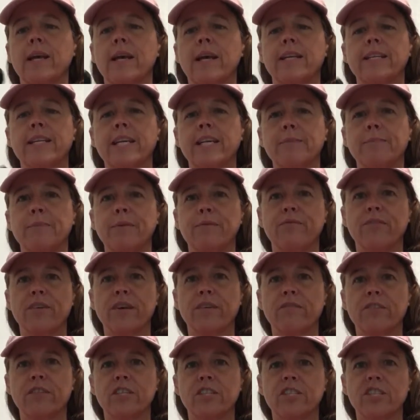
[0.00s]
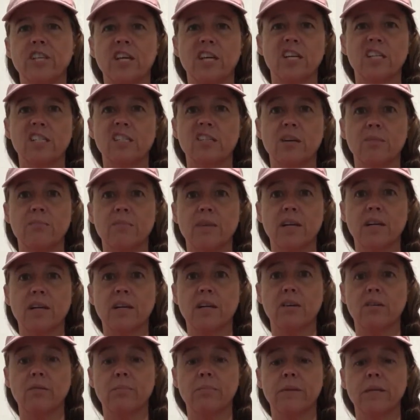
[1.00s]
It takes me forever to shut it, so I'm not
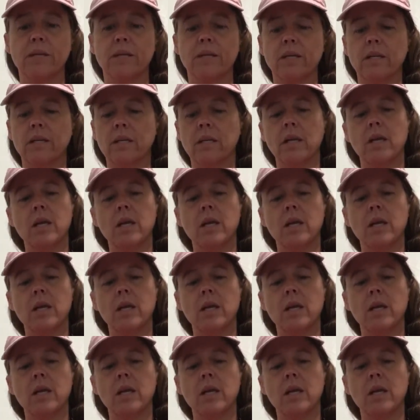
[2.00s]
going to open it.